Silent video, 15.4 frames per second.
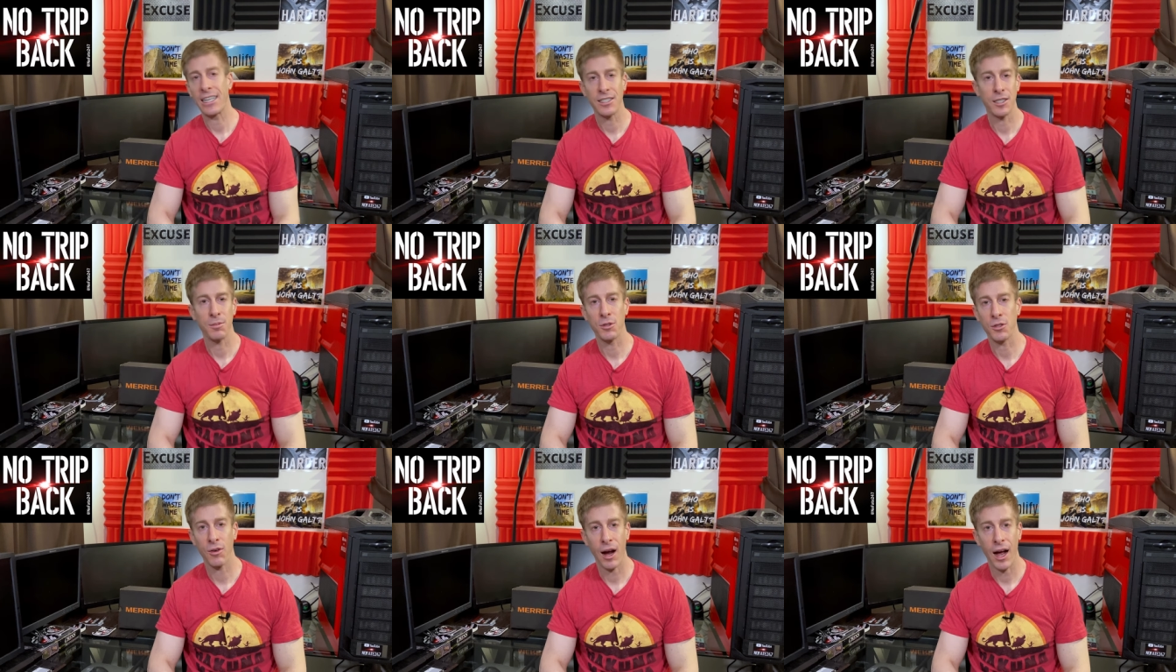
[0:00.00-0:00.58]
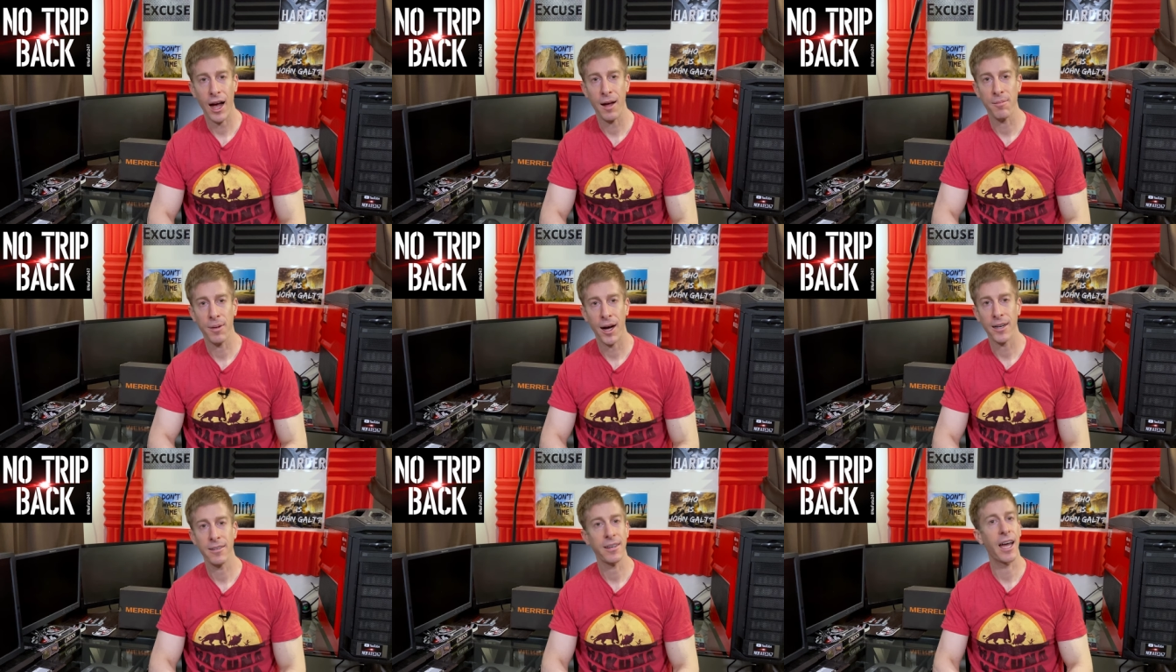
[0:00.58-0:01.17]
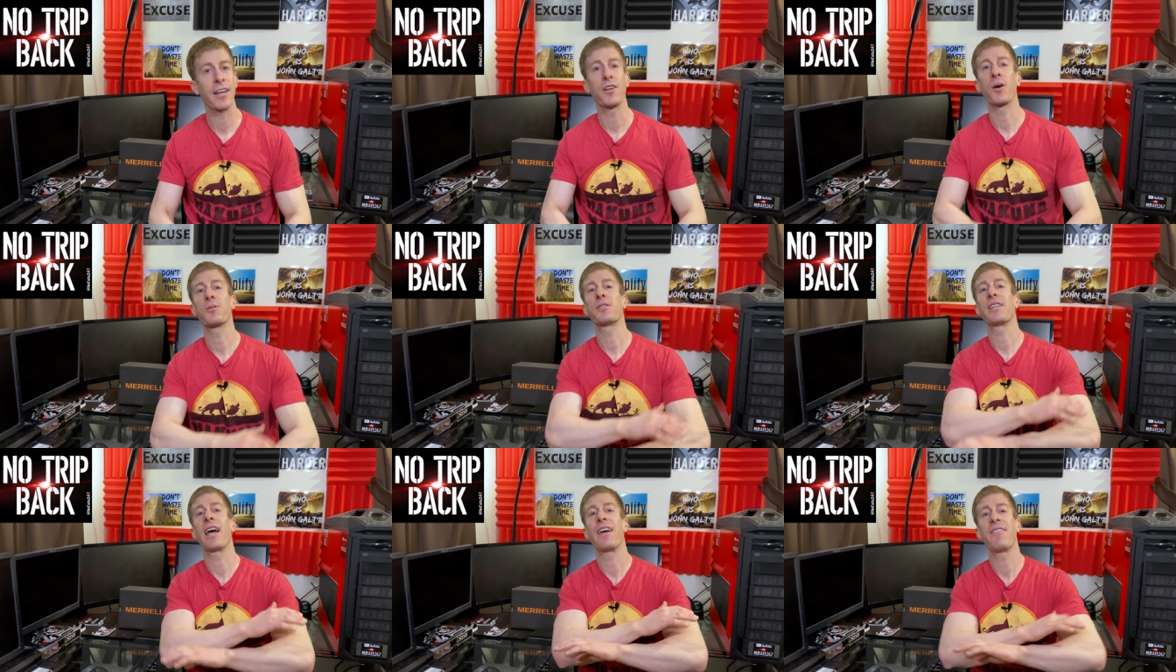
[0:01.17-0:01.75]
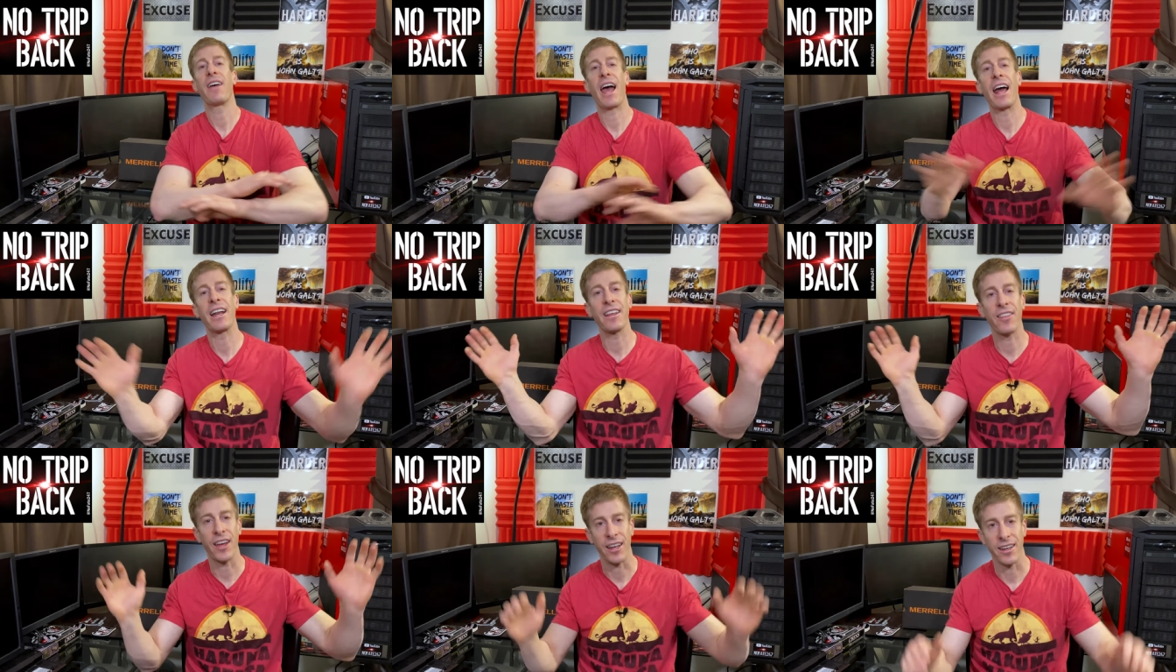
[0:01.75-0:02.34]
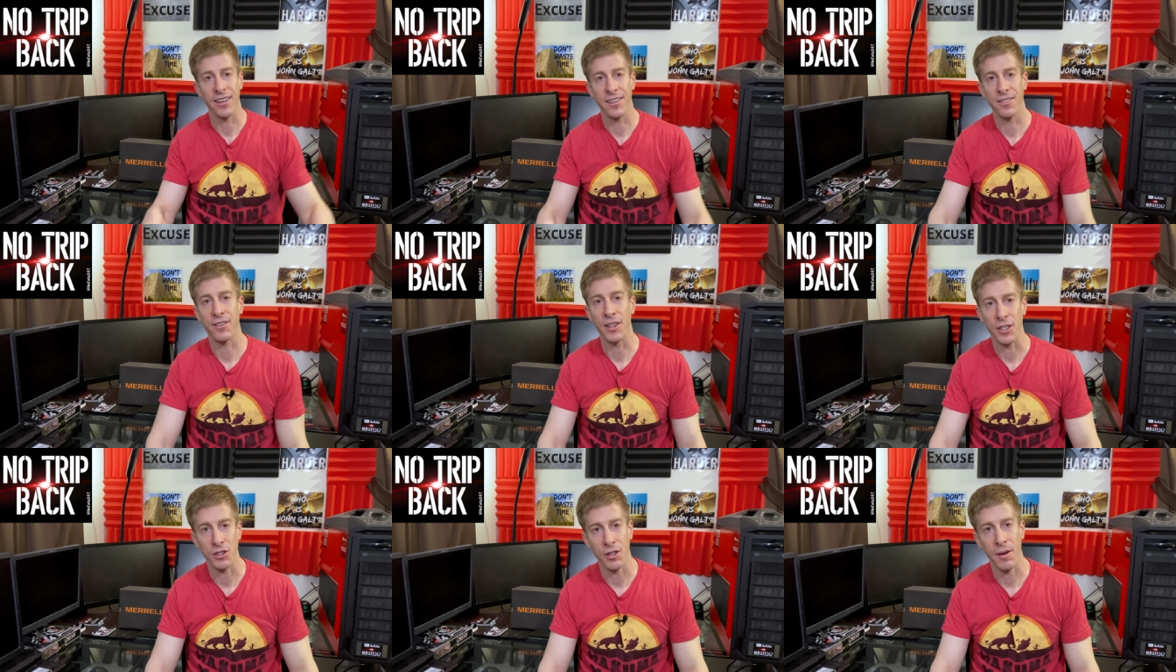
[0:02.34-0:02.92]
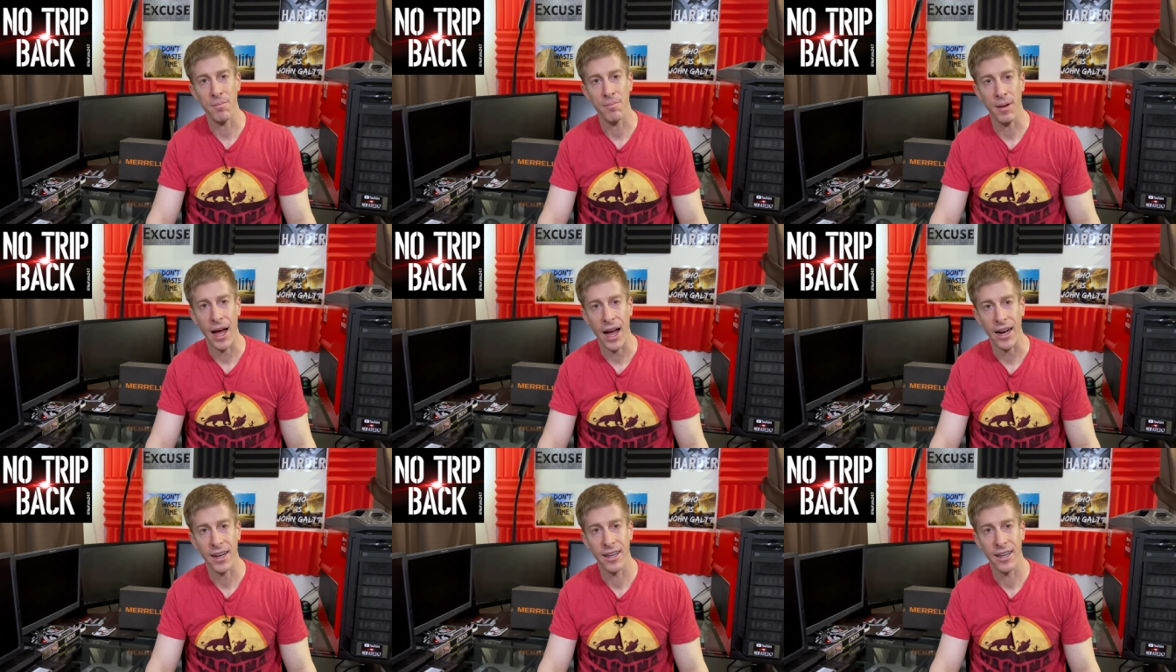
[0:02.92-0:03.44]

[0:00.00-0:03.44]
that subscribe button, and don't save goals. anything I provide ideas back.